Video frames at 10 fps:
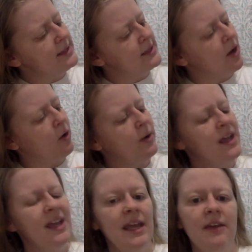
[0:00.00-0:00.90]
So
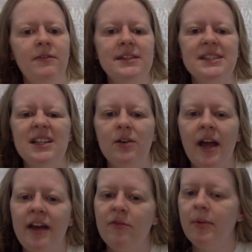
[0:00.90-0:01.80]
if it's still
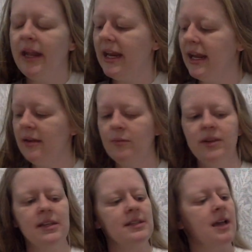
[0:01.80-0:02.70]
kind of blending in with
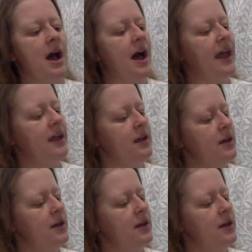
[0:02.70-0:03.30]
the sky,